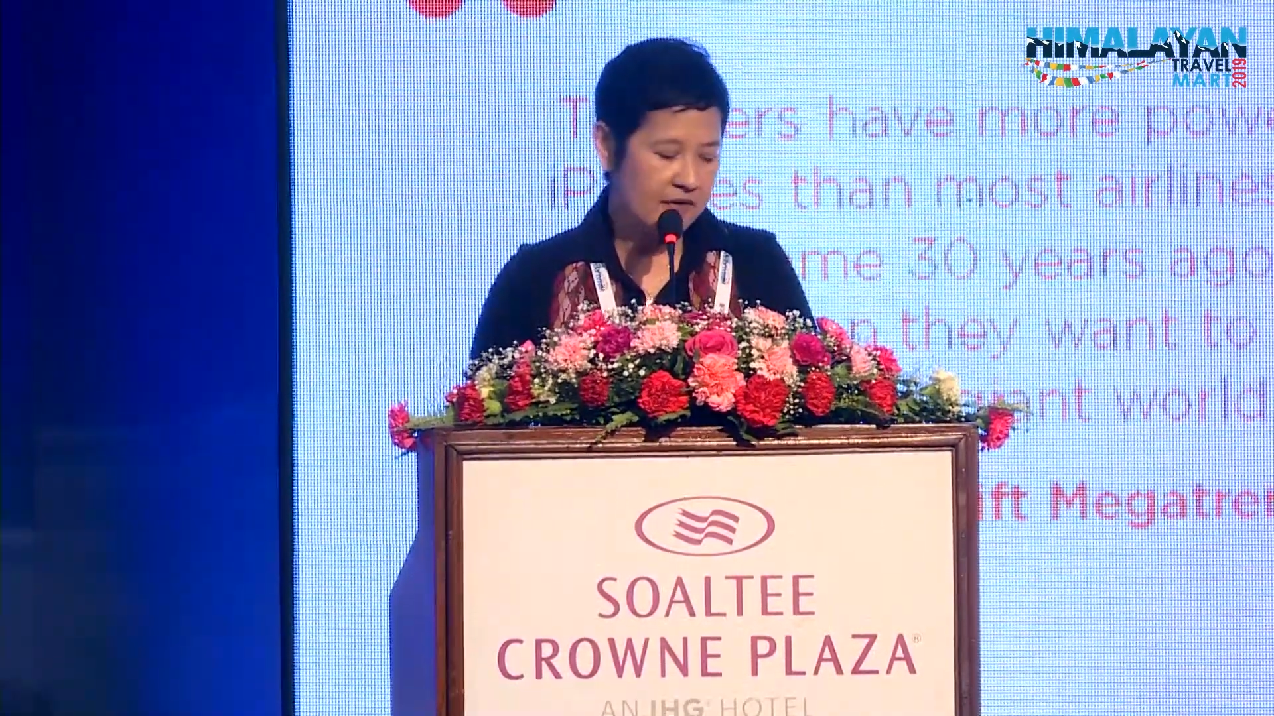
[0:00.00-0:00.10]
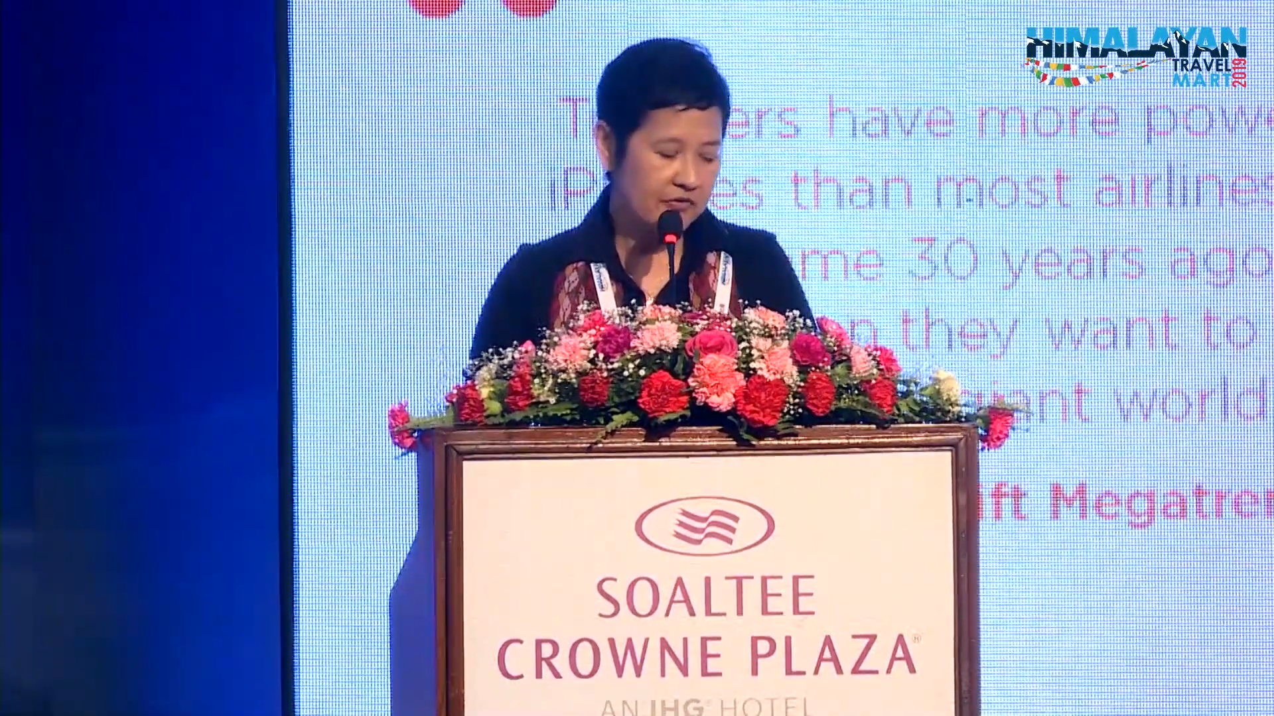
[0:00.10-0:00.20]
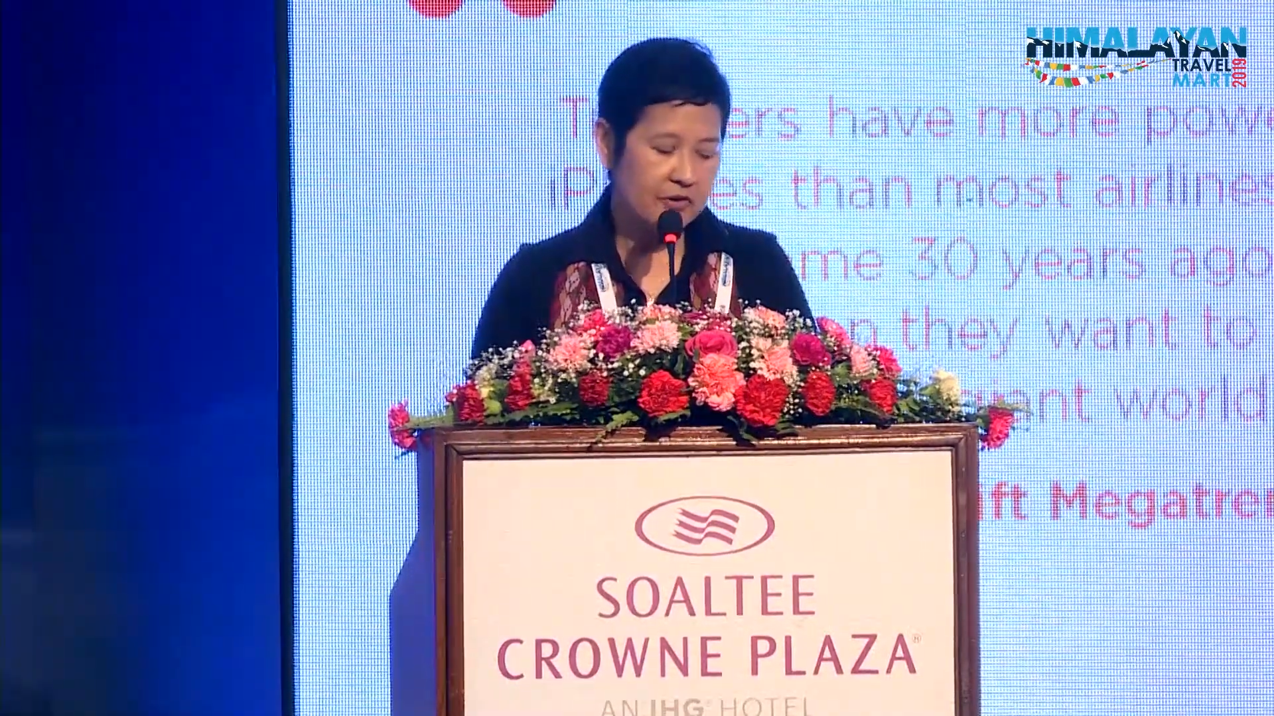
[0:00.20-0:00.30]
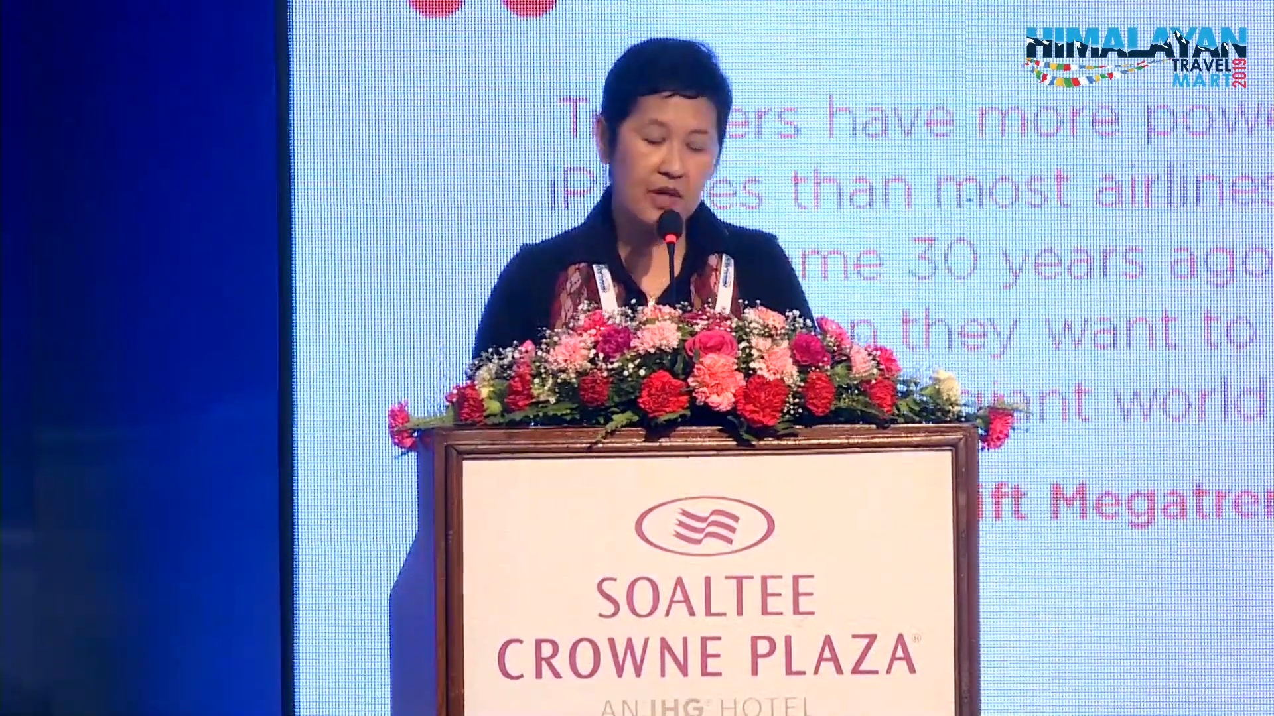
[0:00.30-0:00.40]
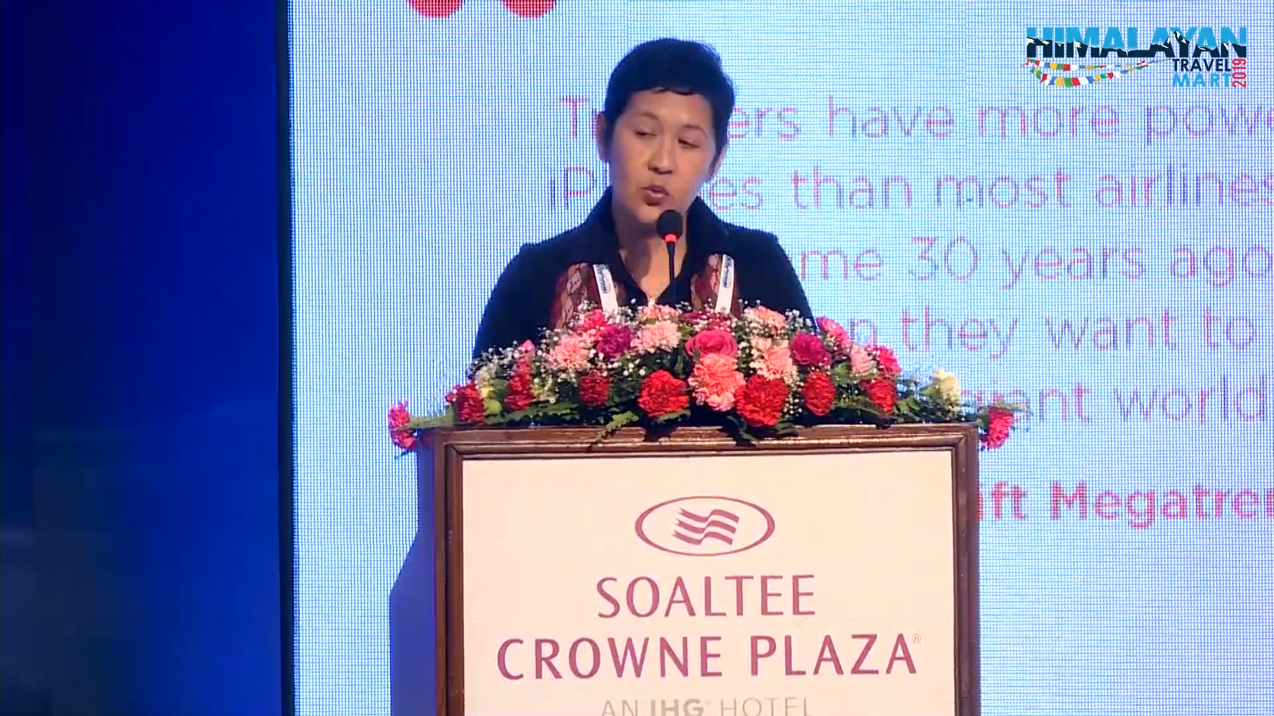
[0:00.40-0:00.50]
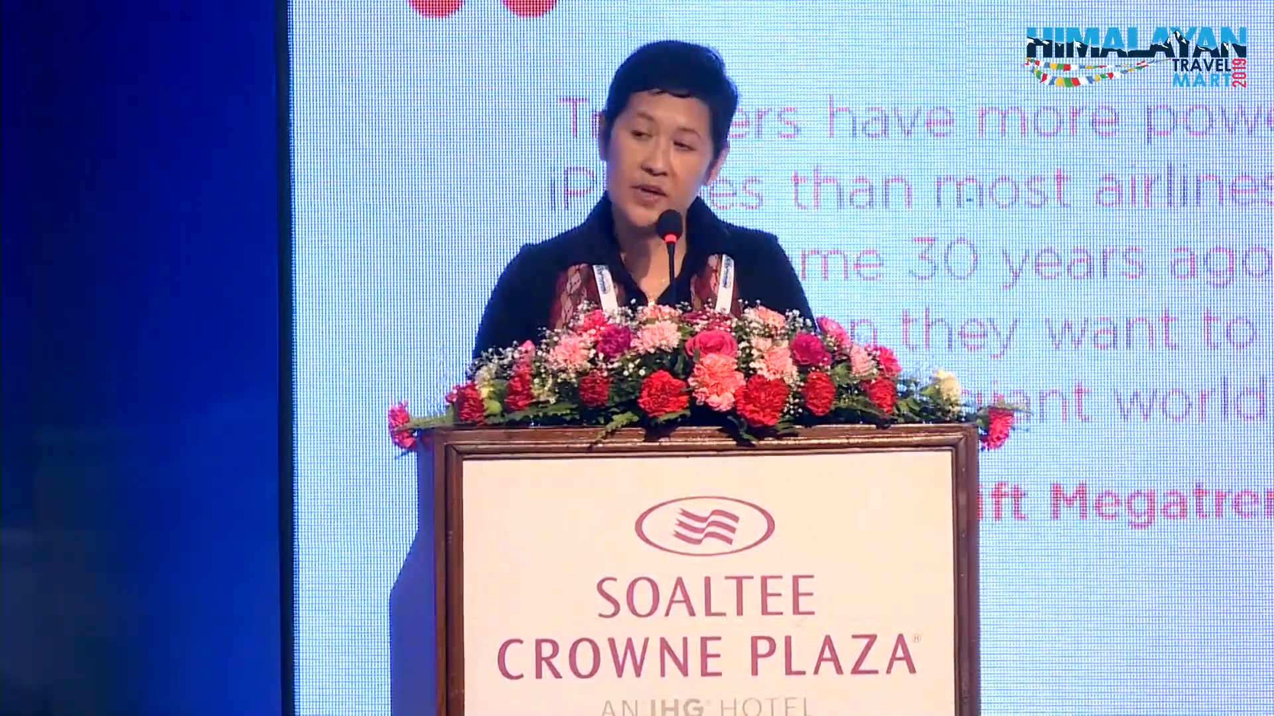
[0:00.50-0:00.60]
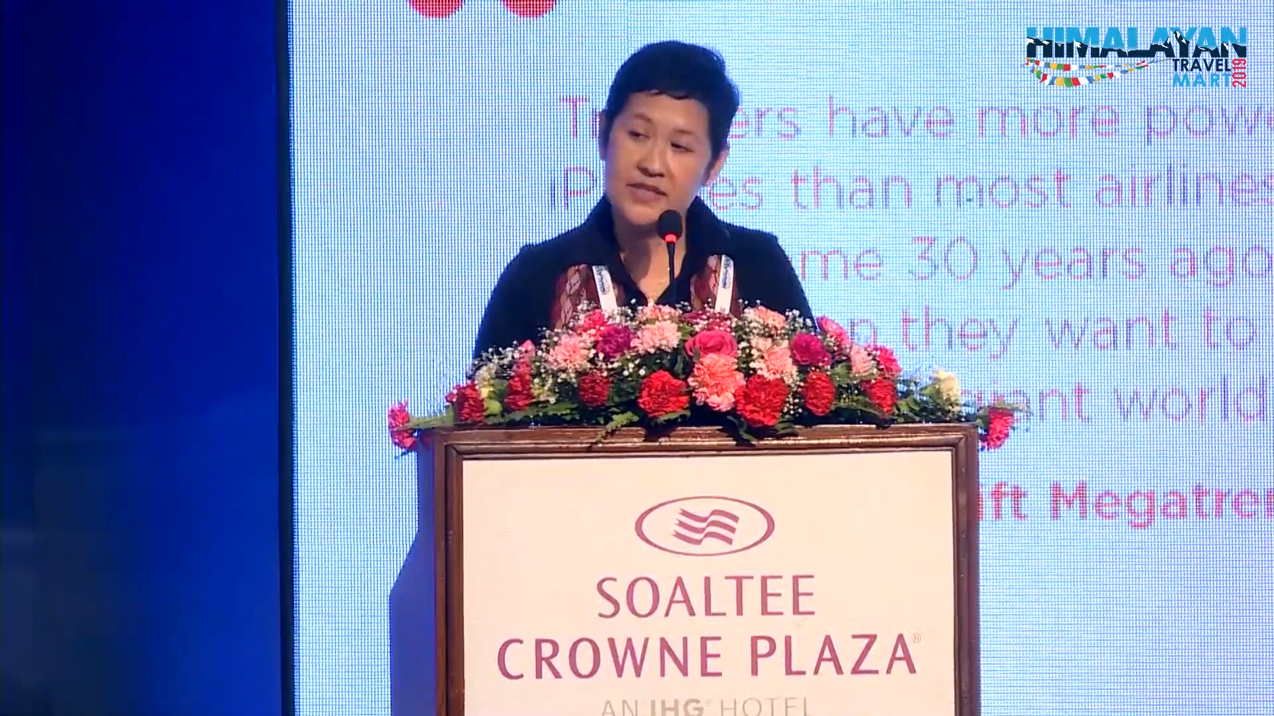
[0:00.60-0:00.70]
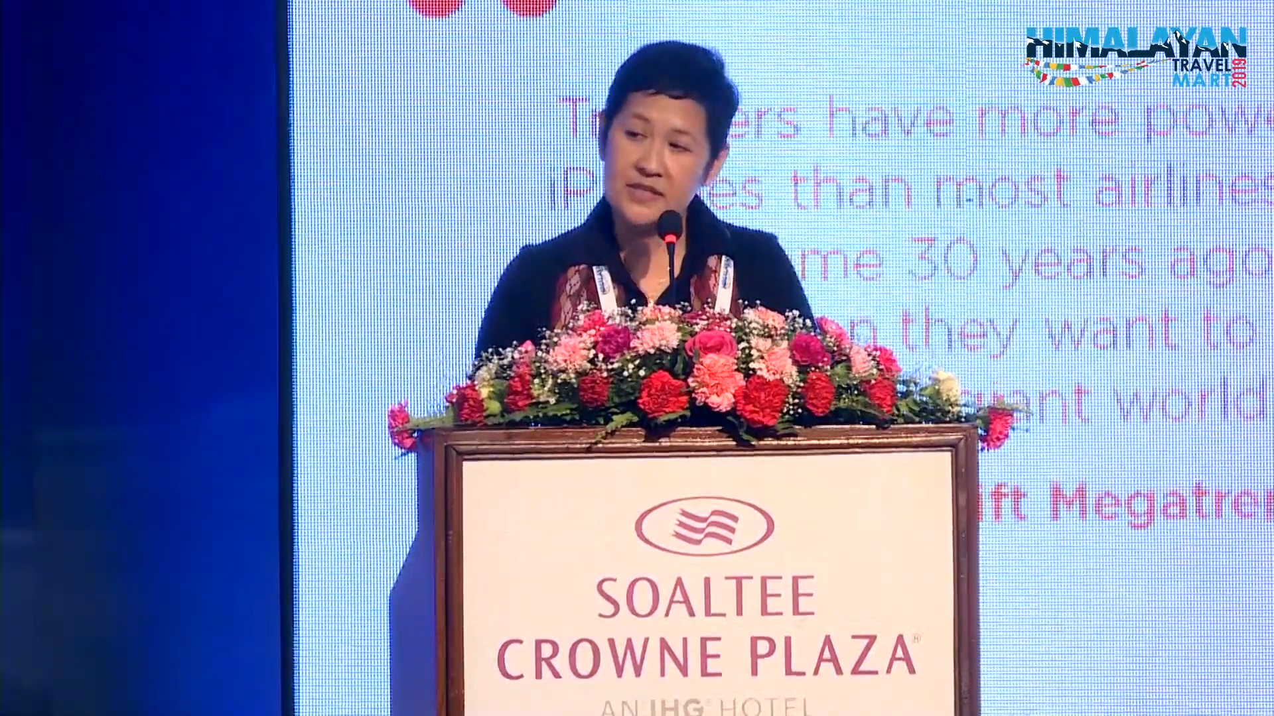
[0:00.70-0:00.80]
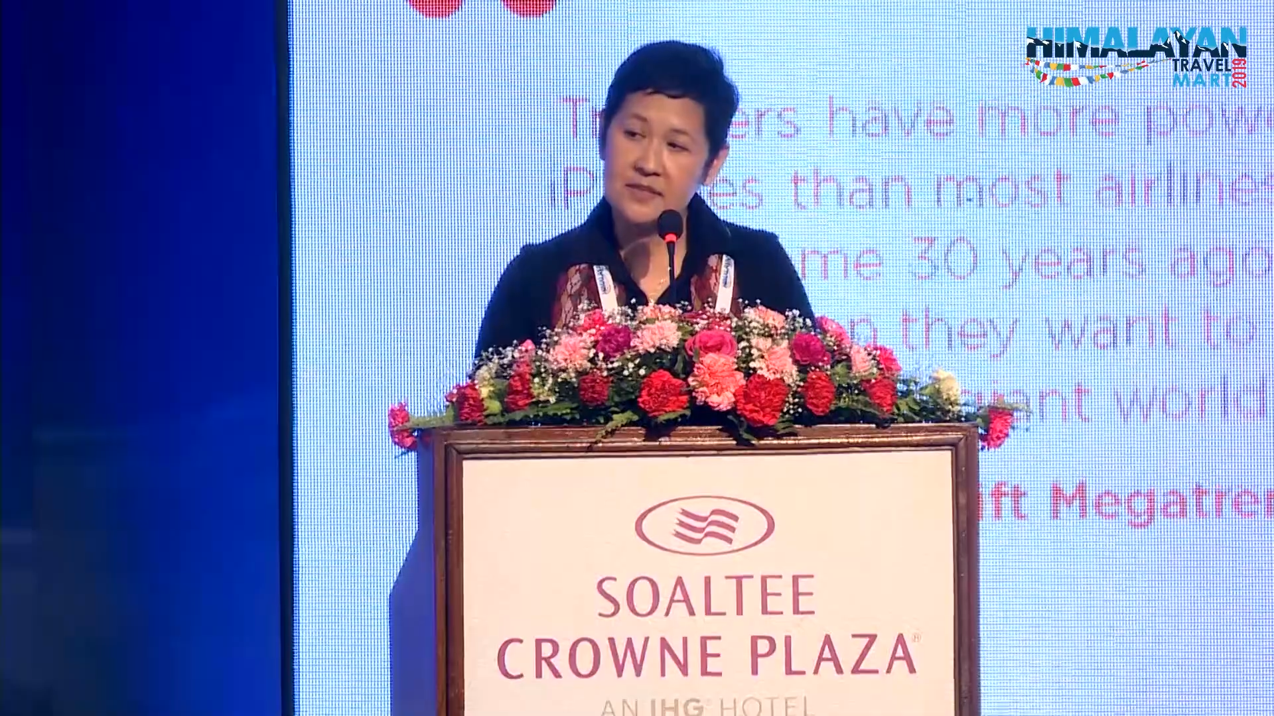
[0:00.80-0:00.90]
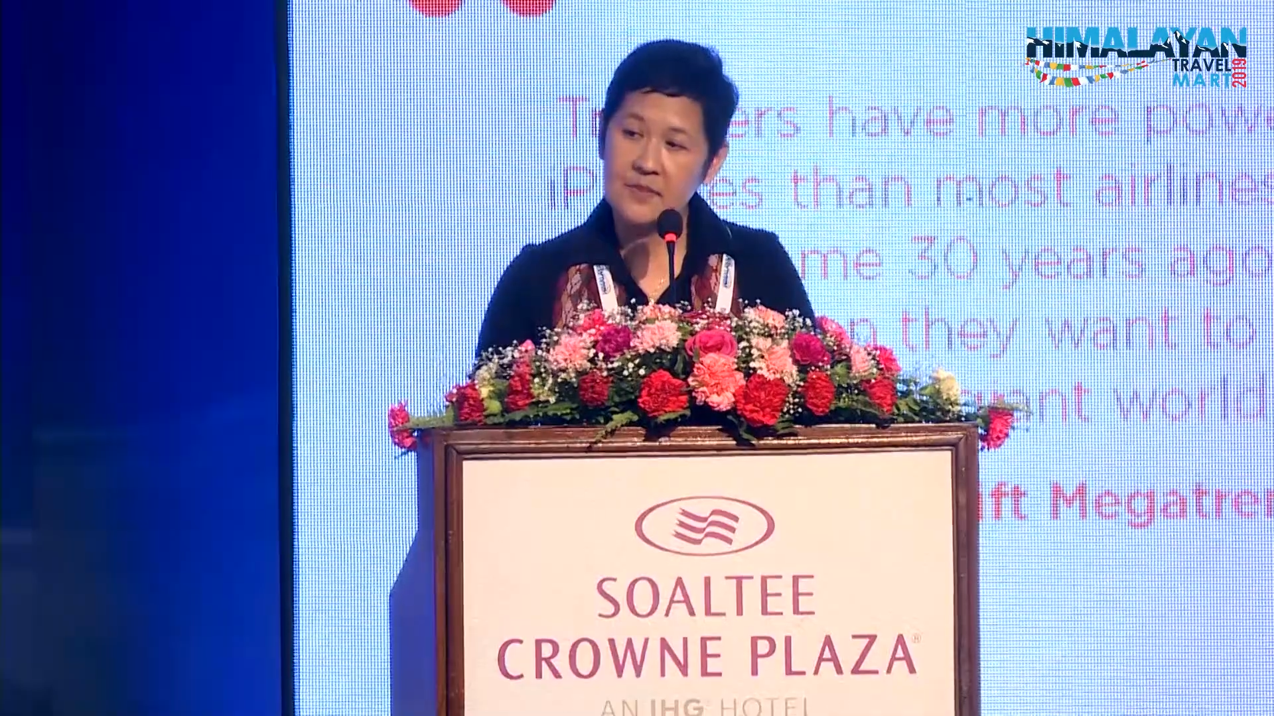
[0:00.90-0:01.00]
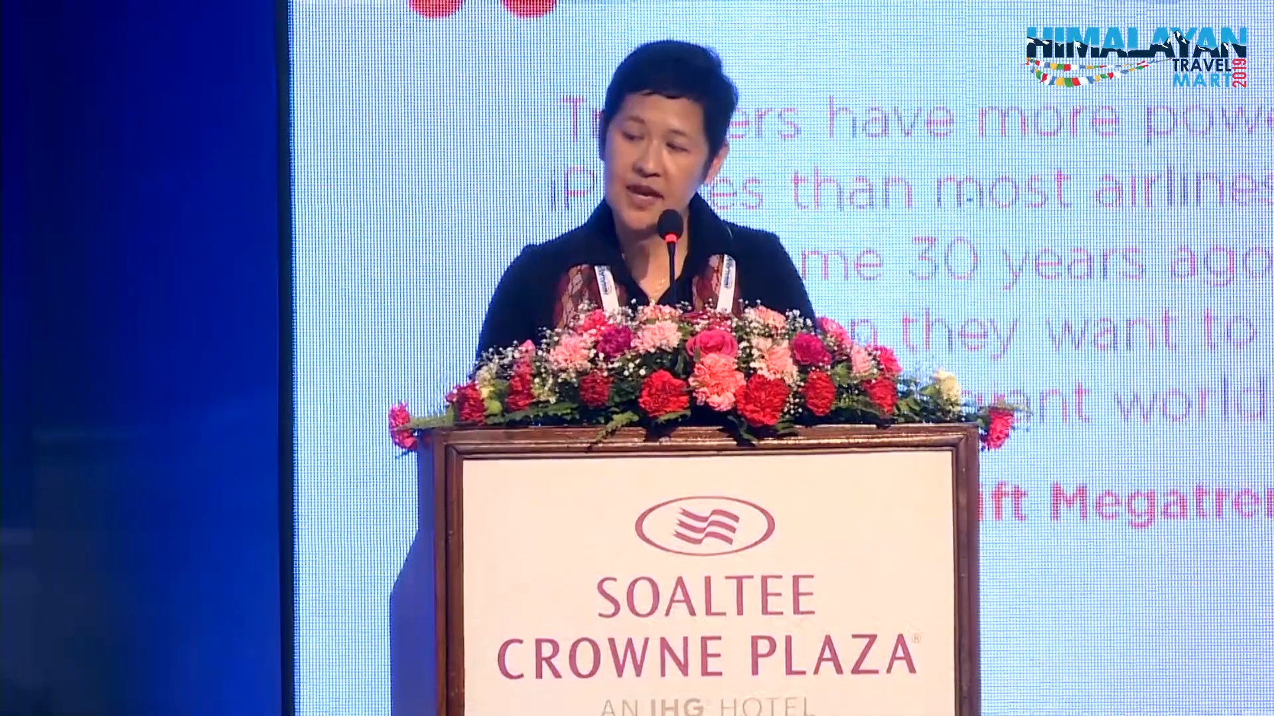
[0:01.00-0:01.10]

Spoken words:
for their wisdom